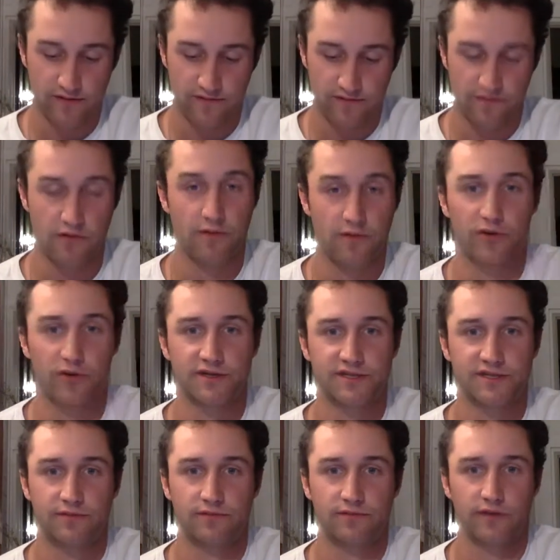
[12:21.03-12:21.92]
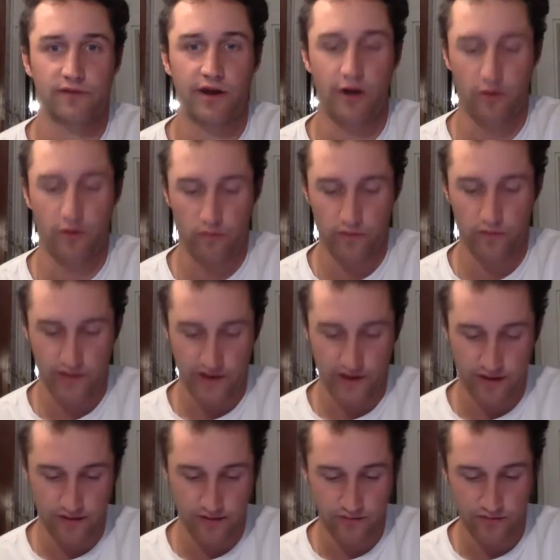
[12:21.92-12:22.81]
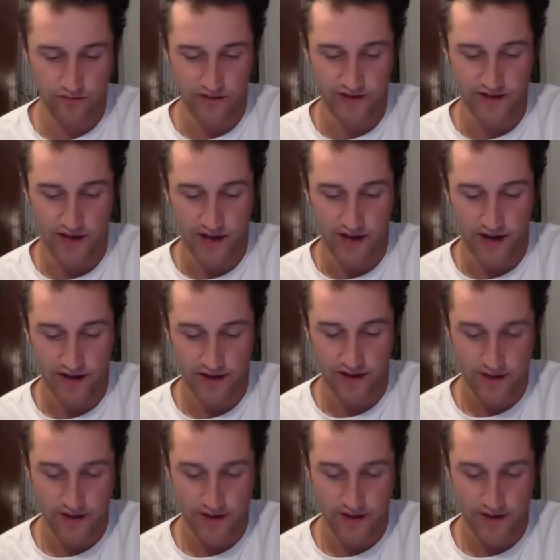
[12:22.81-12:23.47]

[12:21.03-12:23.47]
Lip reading: for a person, when they die,